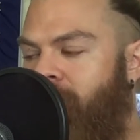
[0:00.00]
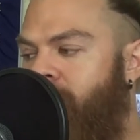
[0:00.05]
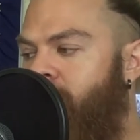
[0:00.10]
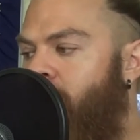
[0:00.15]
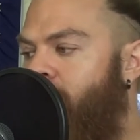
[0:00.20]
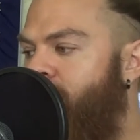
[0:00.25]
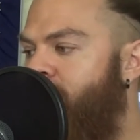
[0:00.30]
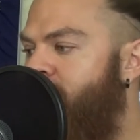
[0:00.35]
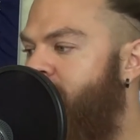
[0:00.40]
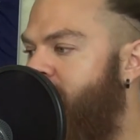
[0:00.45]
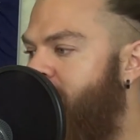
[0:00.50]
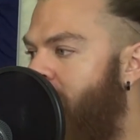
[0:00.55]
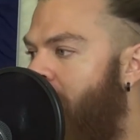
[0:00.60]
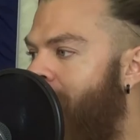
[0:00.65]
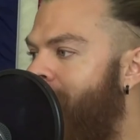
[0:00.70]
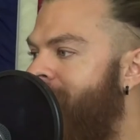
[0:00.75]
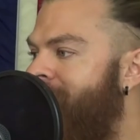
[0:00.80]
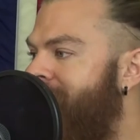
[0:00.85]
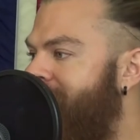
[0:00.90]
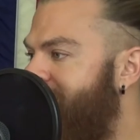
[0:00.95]
So you just
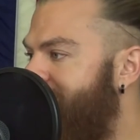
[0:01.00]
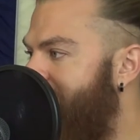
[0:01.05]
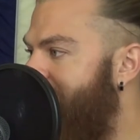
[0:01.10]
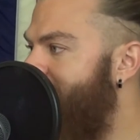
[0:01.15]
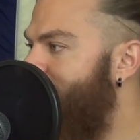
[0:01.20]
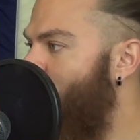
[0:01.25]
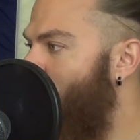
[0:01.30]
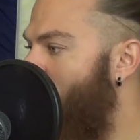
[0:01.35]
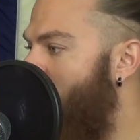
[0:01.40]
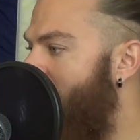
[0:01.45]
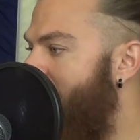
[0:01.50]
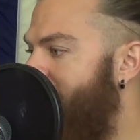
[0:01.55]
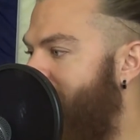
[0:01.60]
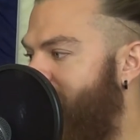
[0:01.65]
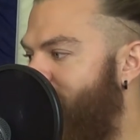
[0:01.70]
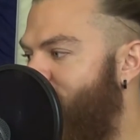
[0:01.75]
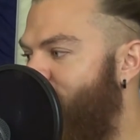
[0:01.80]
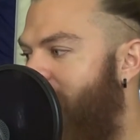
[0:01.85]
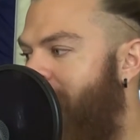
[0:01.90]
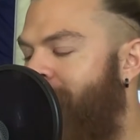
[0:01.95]
come in the same way
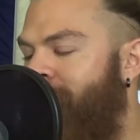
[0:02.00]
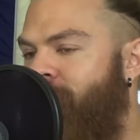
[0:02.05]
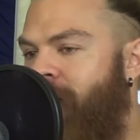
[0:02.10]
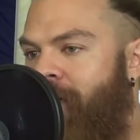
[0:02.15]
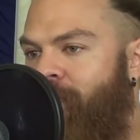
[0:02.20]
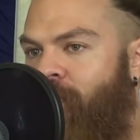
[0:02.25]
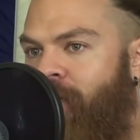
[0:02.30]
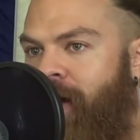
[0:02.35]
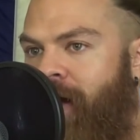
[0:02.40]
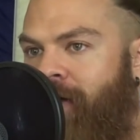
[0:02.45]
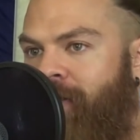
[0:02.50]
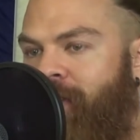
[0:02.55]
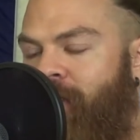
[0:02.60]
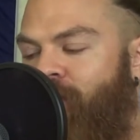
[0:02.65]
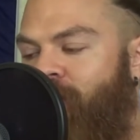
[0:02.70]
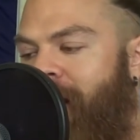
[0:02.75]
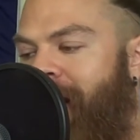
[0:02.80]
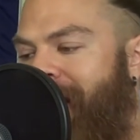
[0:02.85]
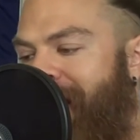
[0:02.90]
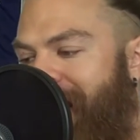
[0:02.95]
and challenge everyone else to
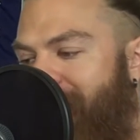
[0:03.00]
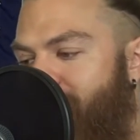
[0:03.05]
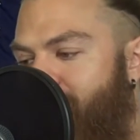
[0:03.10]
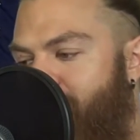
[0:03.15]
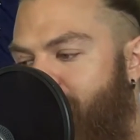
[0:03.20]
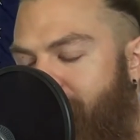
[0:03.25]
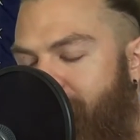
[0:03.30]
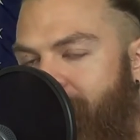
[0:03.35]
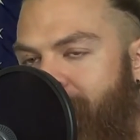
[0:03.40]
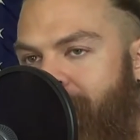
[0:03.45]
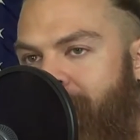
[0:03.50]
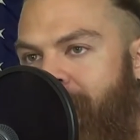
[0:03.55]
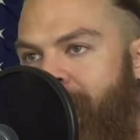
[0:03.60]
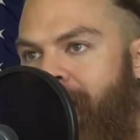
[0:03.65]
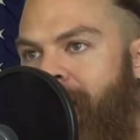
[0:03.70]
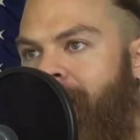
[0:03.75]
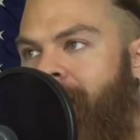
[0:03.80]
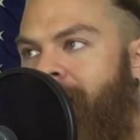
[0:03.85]
try to get better.